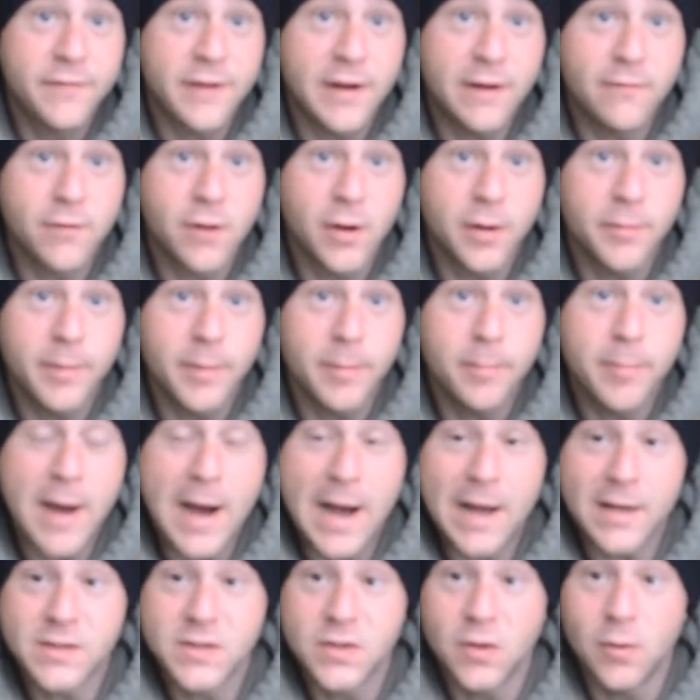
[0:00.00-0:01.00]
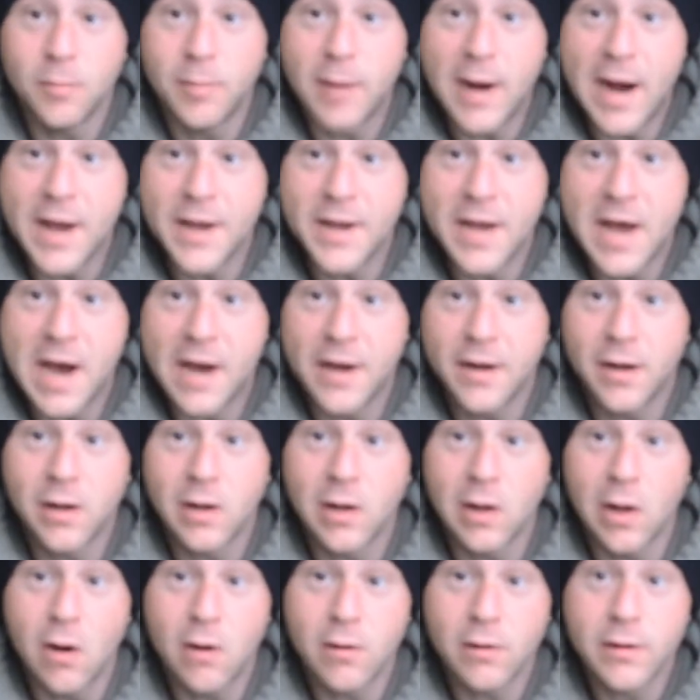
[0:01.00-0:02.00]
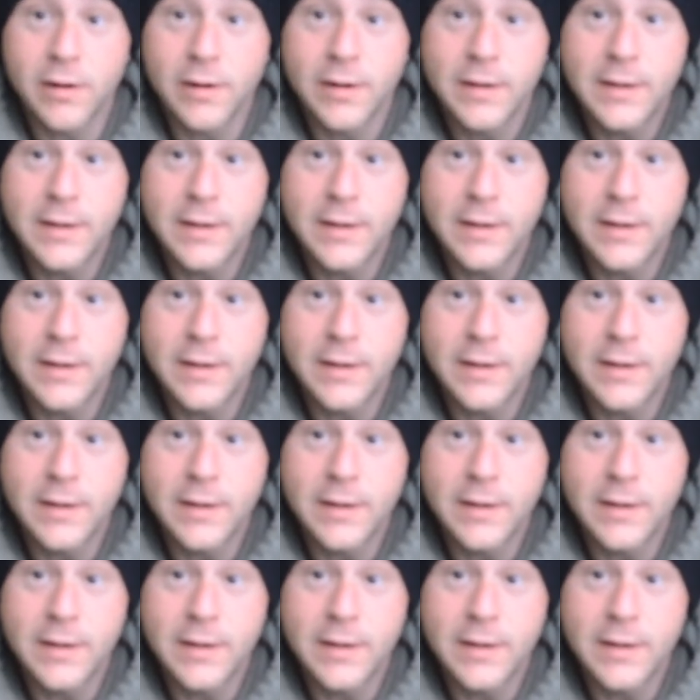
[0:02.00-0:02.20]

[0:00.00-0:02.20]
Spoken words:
I've got to be packed up by 9 o'clock.